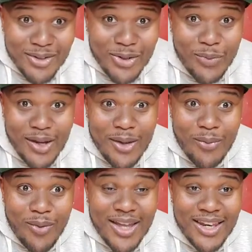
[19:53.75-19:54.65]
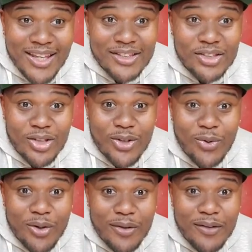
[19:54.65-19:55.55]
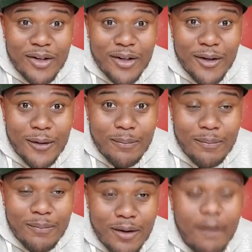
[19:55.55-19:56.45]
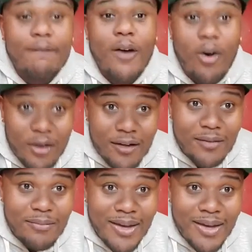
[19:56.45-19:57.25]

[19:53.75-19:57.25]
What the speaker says: Dwayne Wade is the GOAT of falling